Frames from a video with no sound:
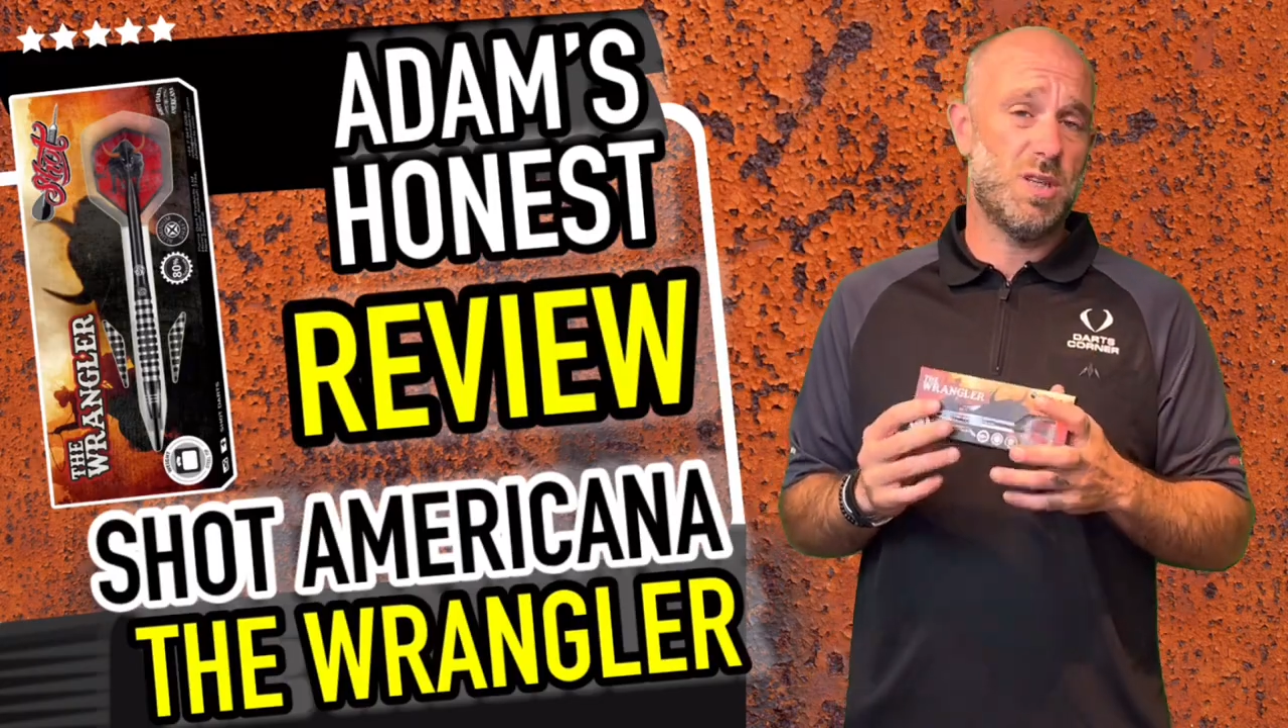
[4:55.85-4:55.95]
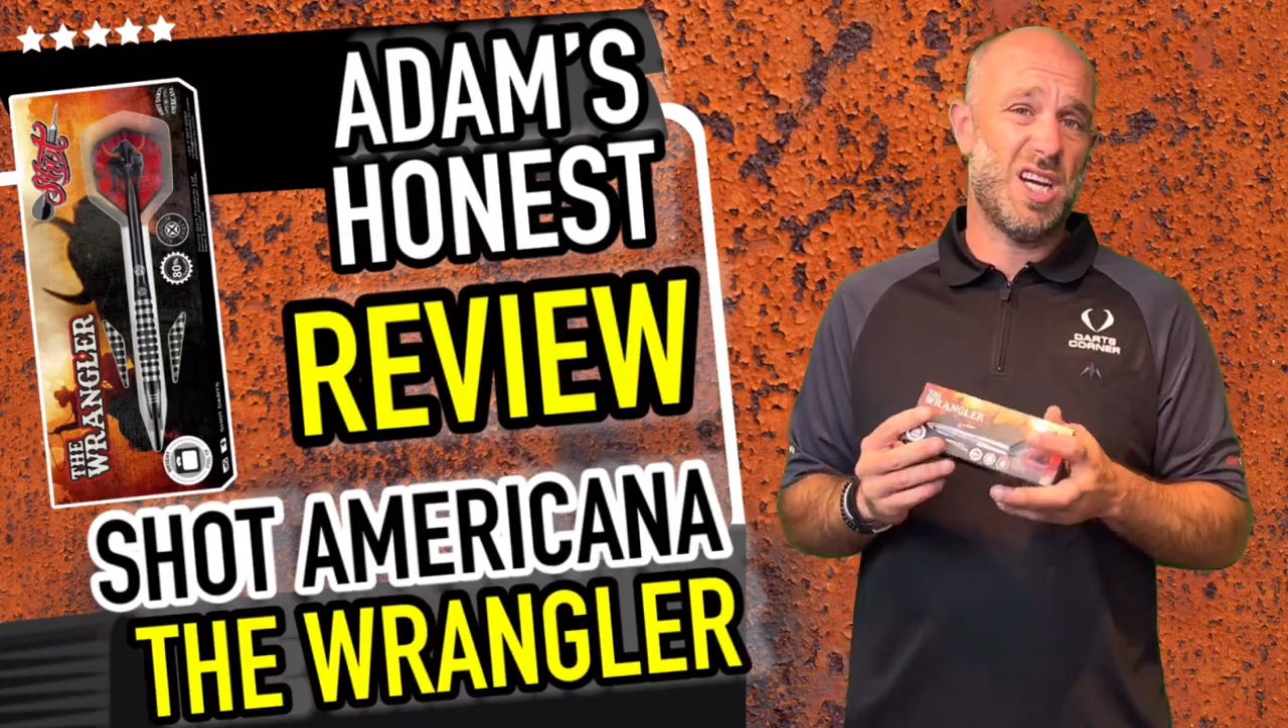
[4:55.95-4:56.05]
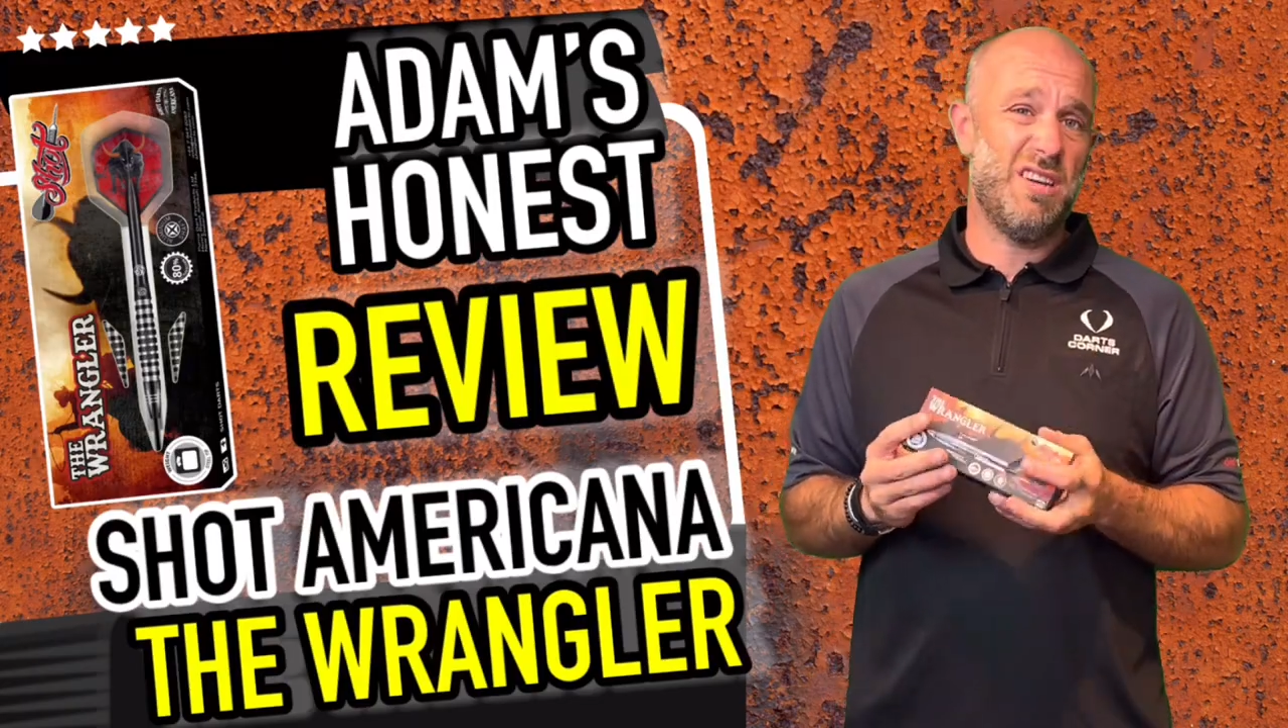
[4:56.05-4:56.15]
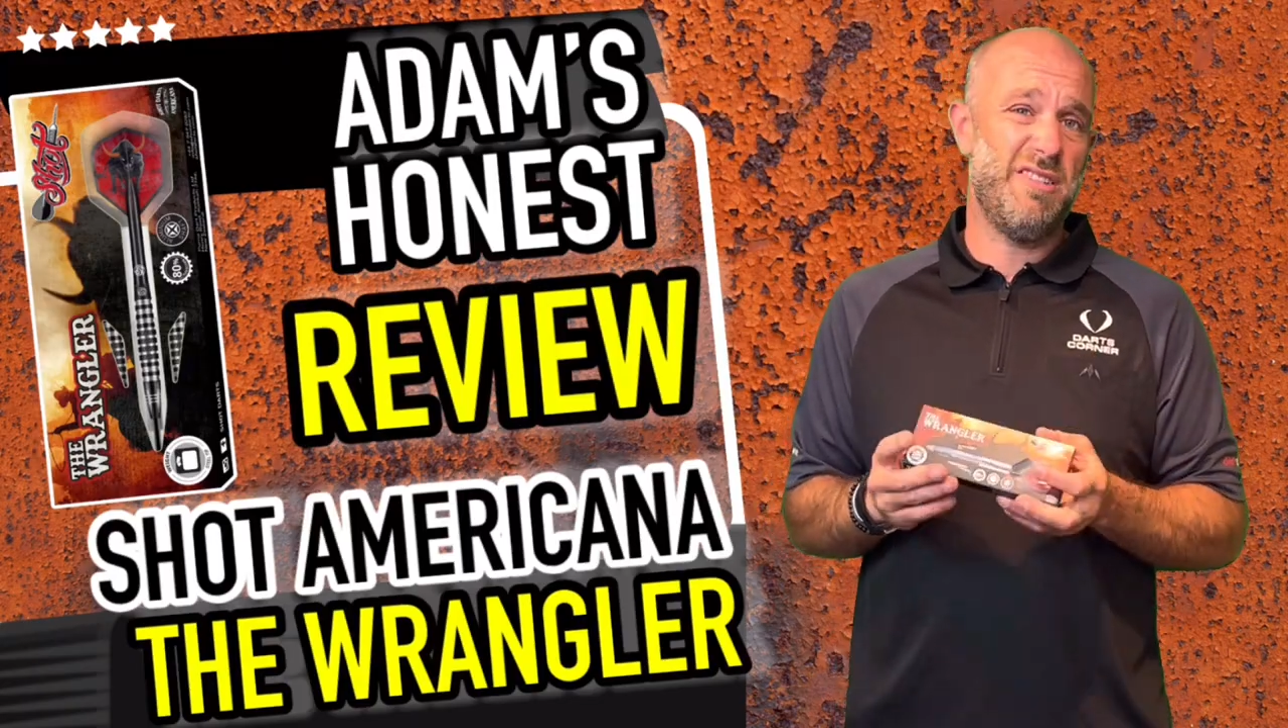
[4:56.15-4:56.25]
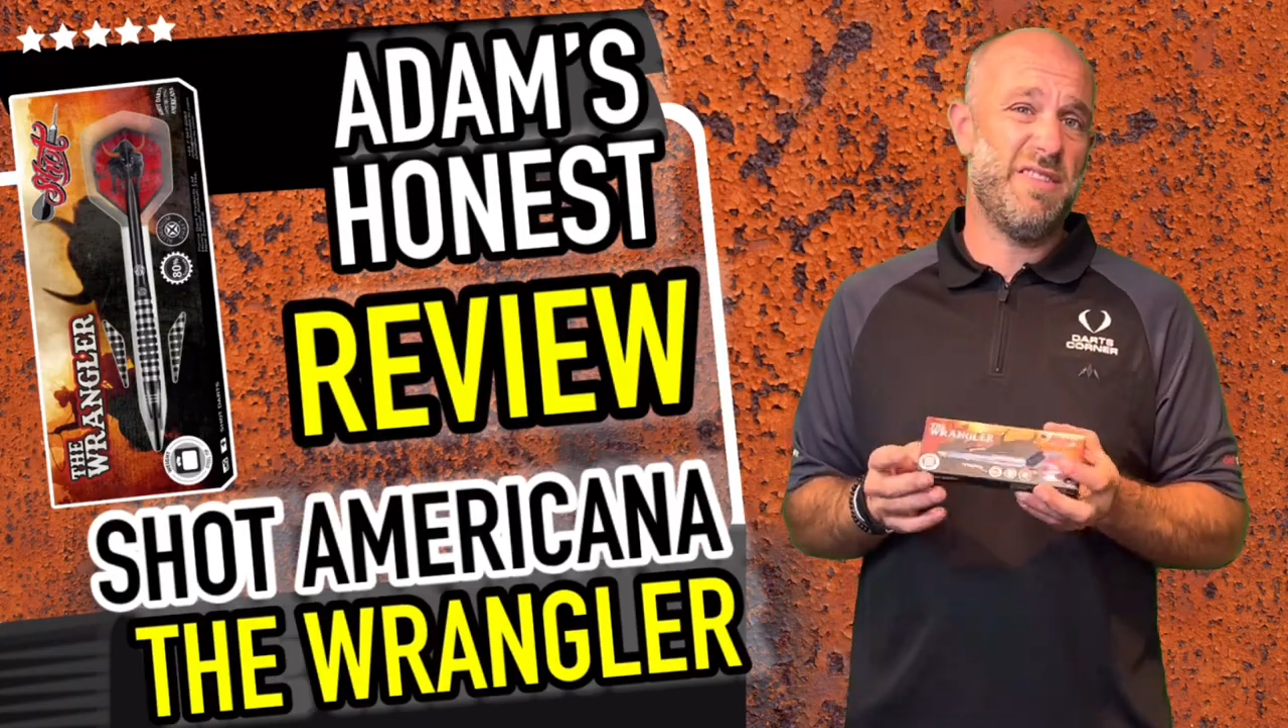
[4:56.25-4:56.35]

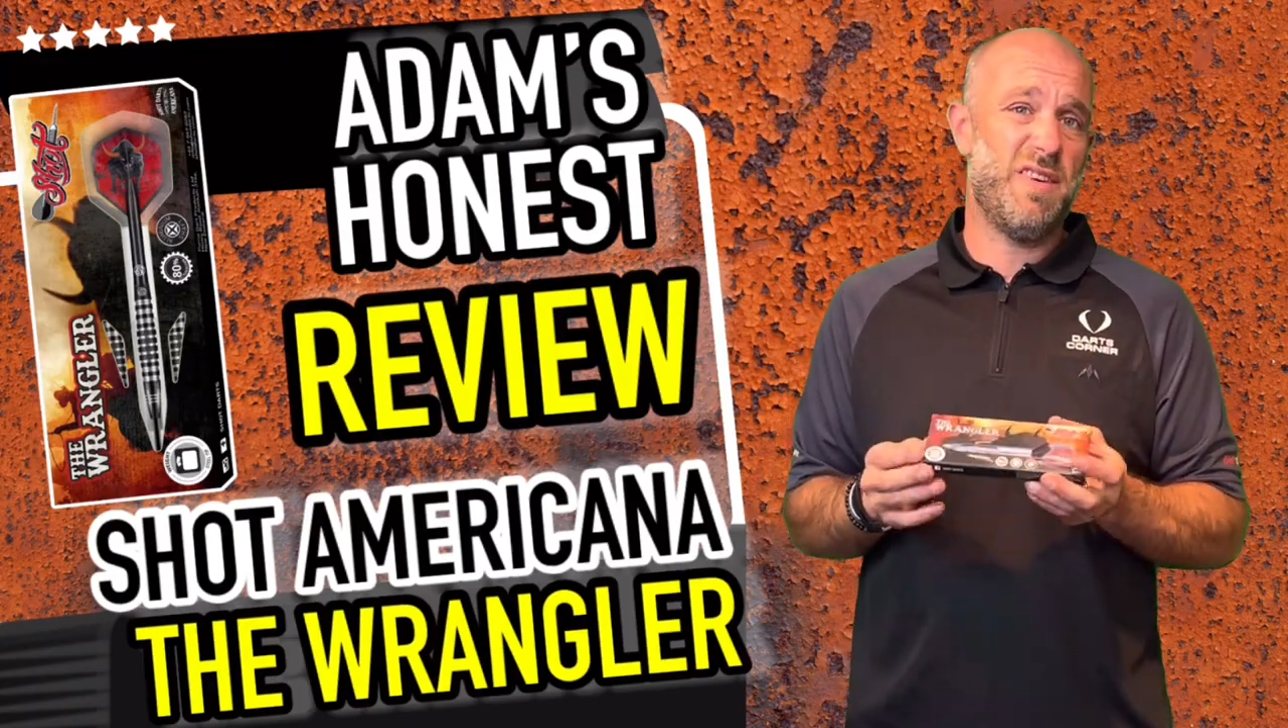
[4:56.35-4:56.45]
Can't really